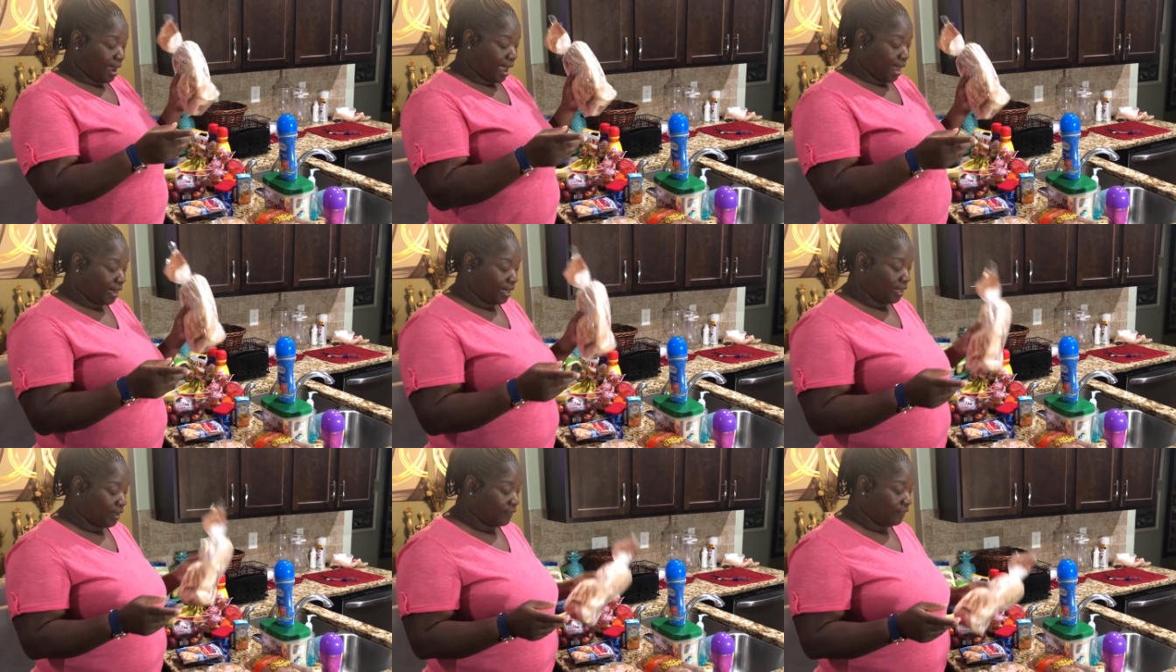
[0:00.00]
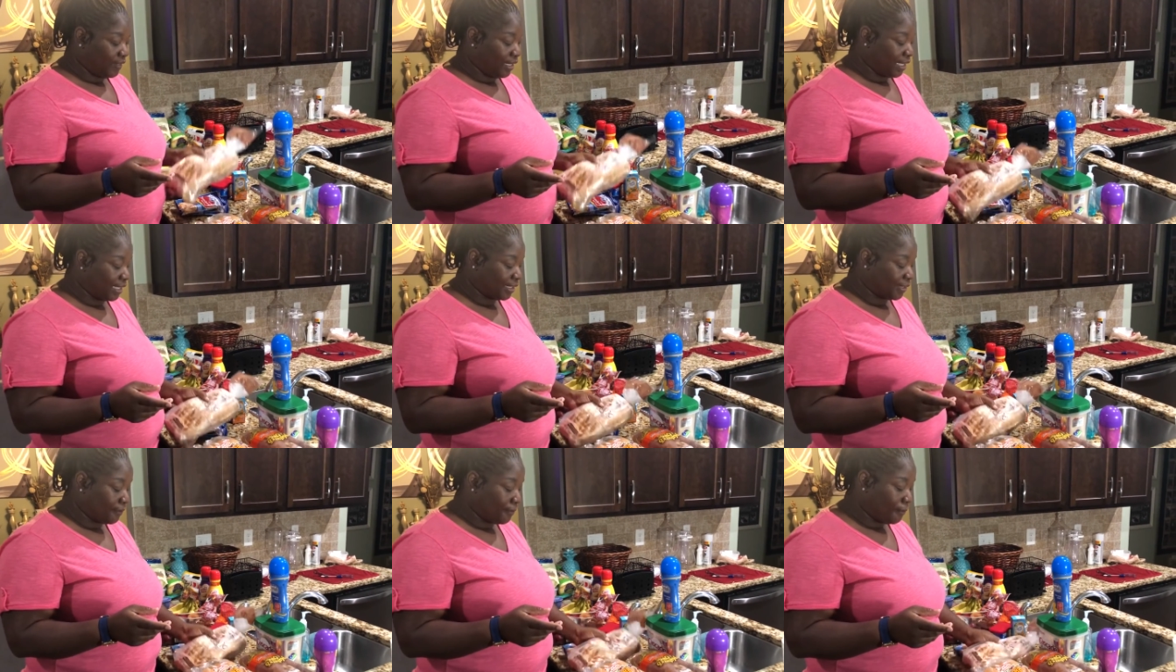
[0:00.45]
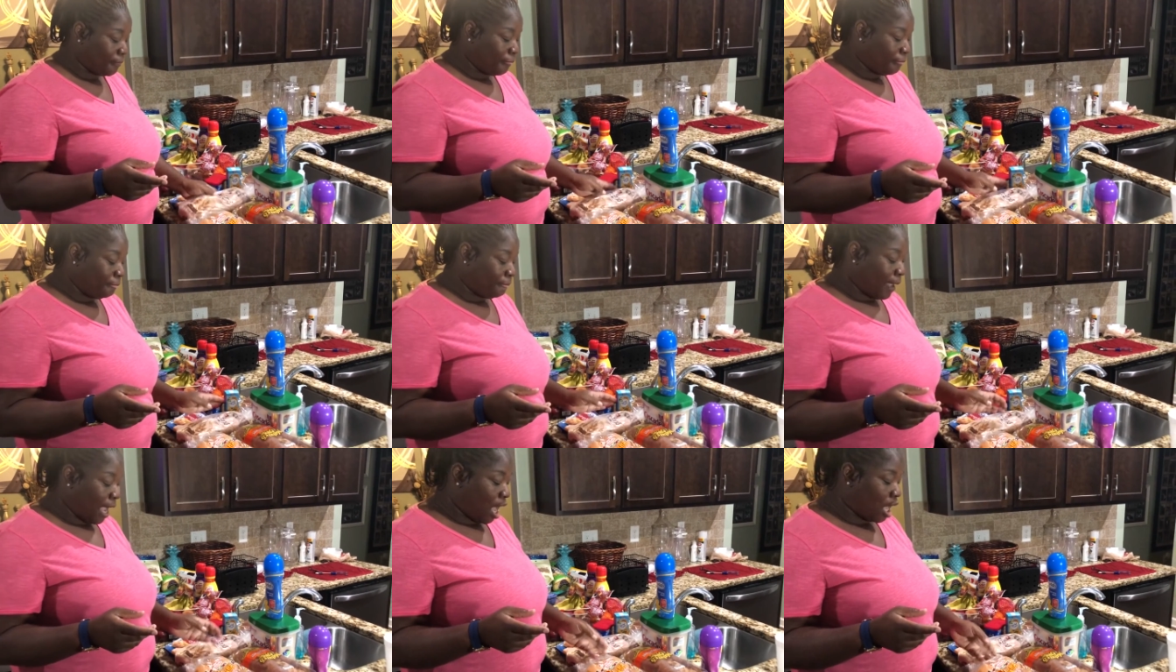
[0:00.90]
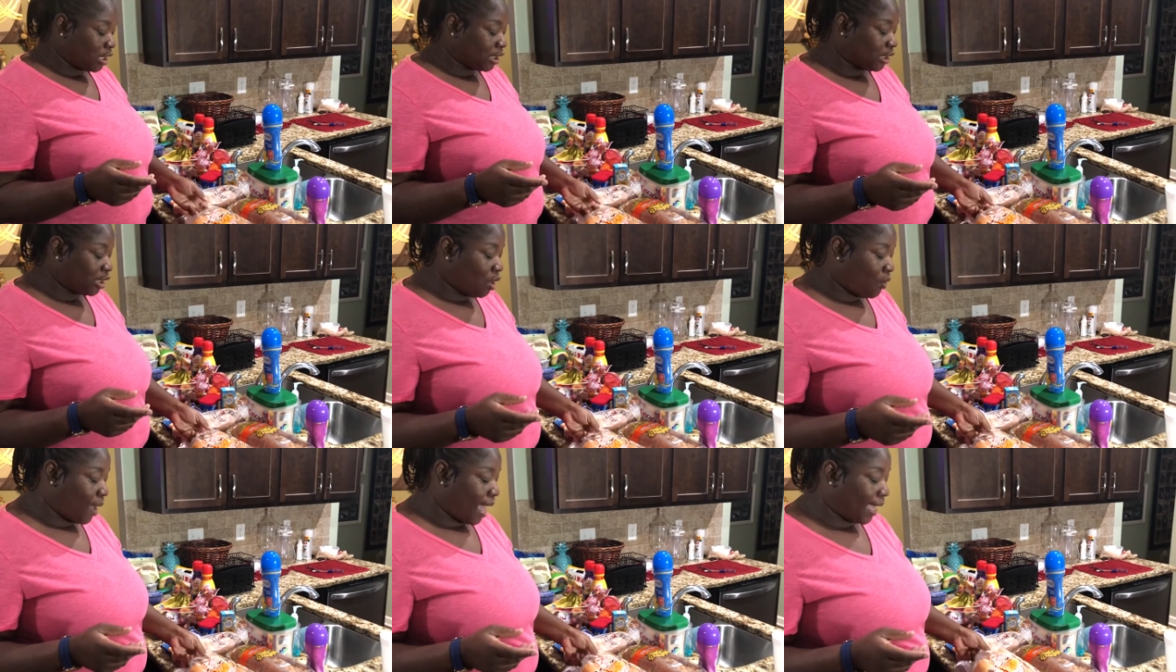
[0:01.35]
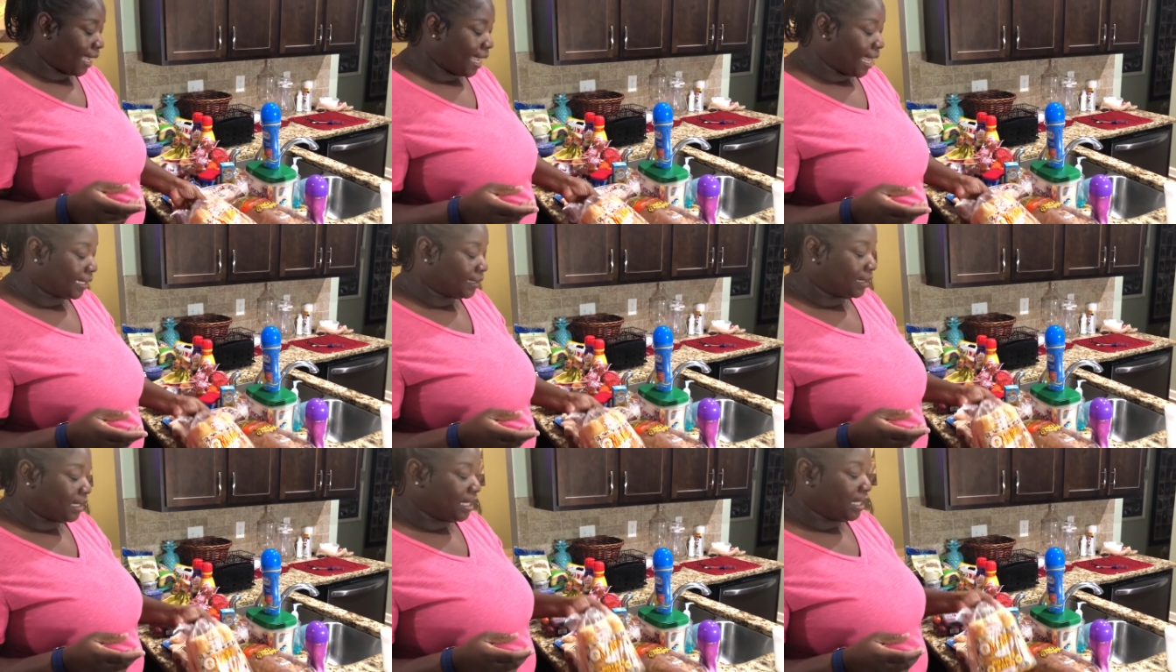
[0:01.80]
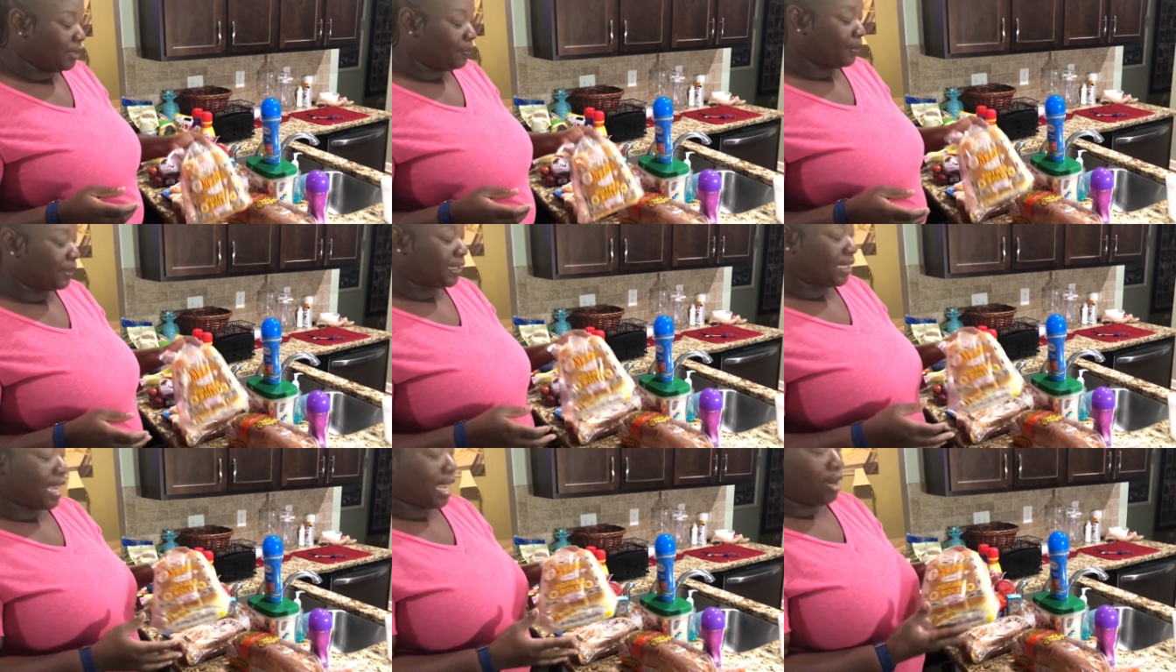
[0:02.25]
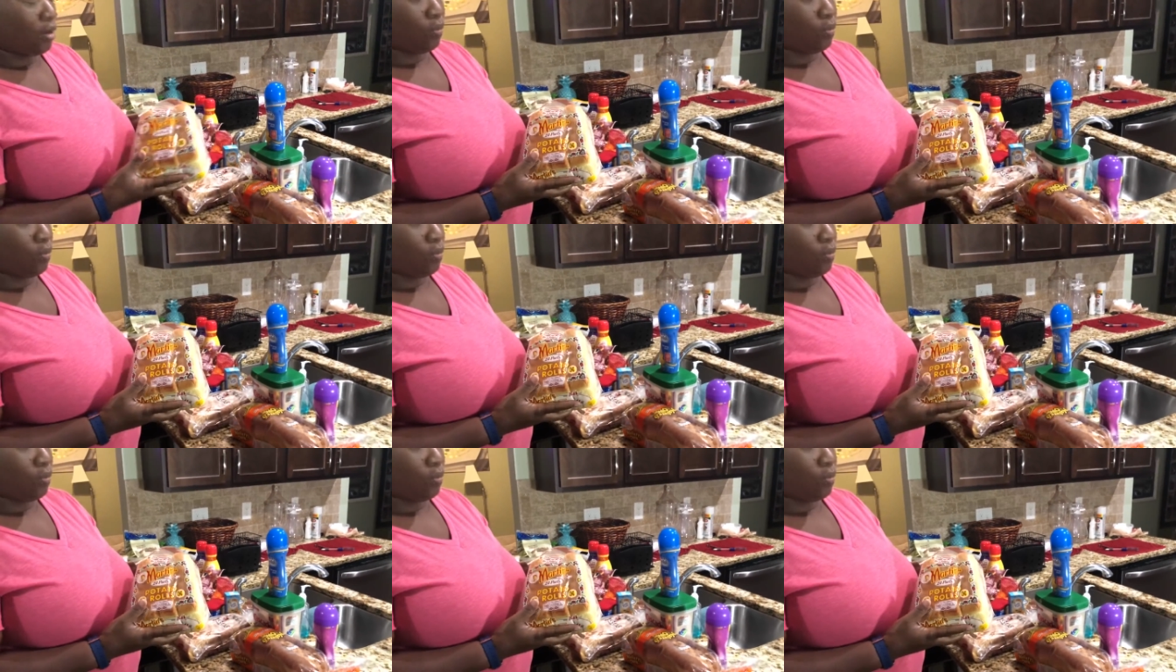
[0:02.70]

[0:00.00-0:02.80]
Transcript: I love this. Also, I got the potato